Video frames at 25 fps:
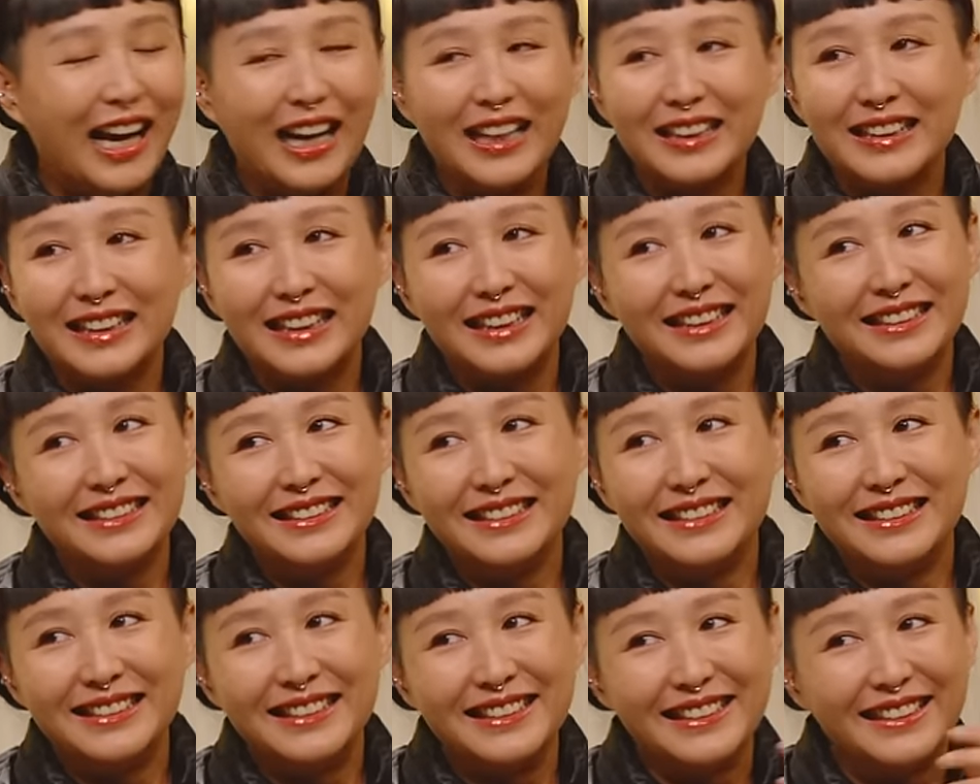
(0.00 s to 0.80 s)
I was
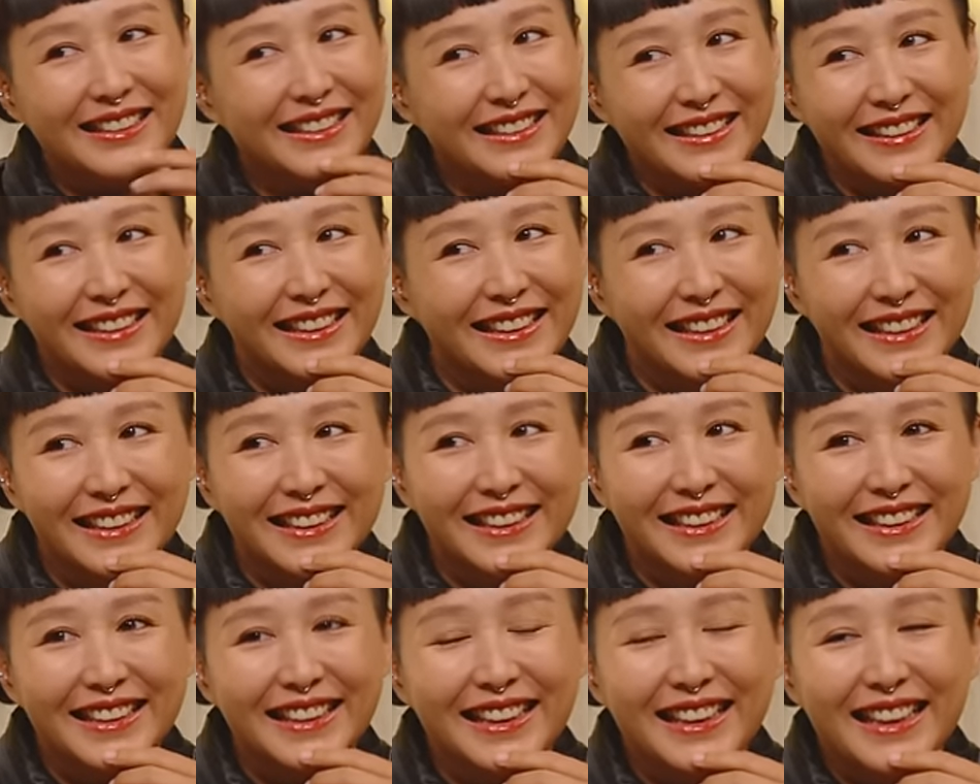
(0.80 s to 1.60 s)
like, no,
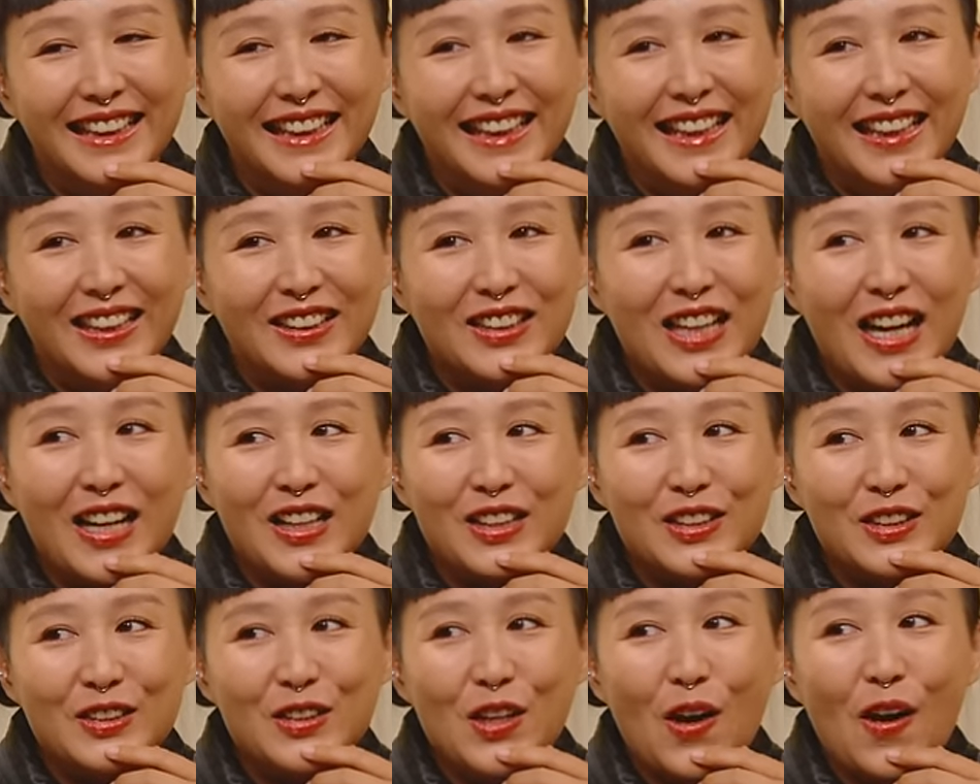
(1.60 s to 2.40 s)
that
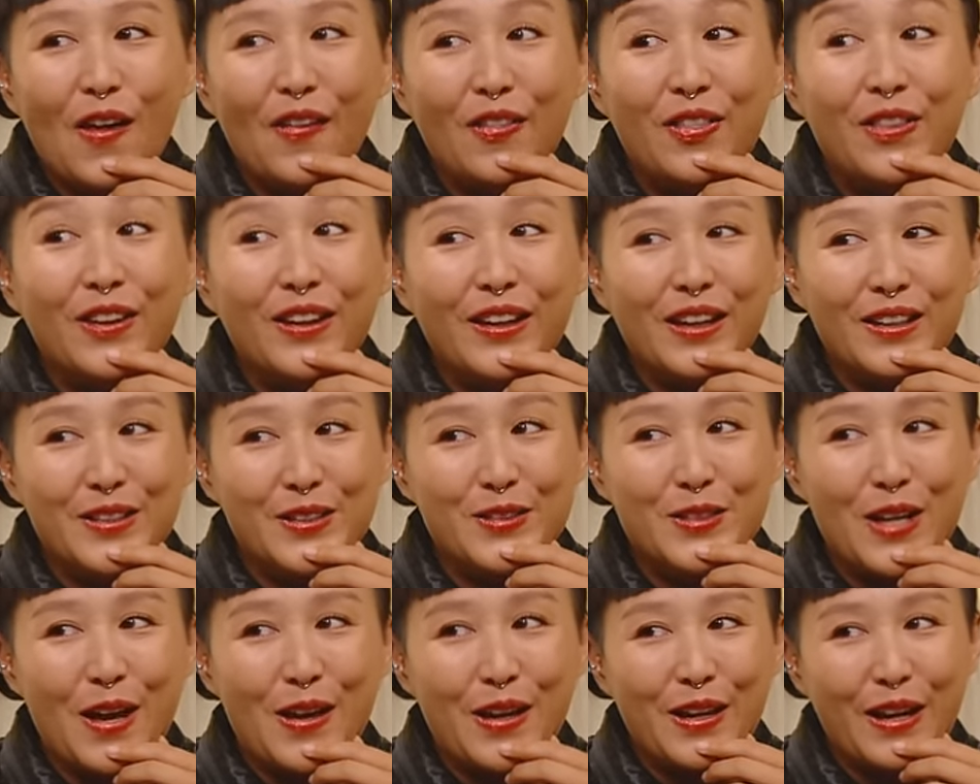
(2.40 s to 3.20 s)
is not the
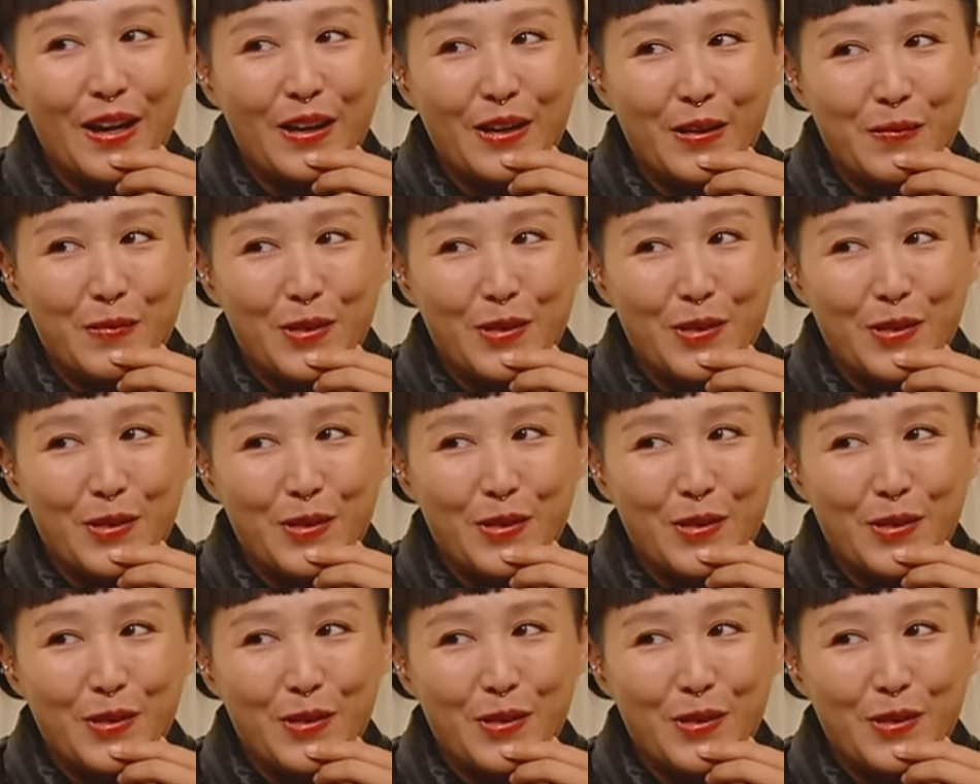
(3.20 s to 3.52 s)
aesthetic anymore.